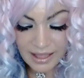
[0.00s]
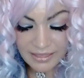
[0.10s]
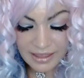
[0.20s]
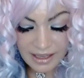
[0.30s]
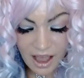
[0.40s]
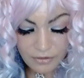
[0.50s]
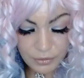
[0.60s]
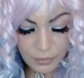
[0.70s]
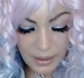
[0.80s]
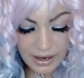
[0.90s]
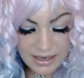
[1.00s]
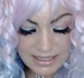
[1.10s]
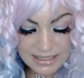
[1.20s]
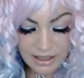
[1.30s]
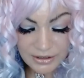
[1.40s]
Think of
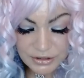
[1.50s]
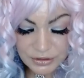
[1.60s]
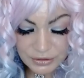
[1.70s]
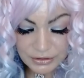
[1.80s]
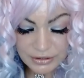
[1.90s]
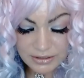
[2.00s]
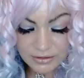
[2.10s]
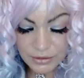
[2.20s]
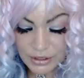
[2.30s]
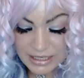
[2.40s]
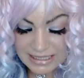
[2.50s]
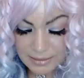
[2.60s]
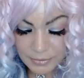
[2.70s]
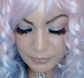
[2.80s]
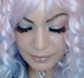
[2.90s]
Aquarius Lana Turner, Taurus
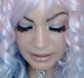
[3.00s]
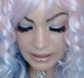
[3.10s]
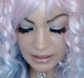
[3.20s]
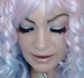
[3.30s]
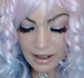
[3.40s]
Deborah Winger.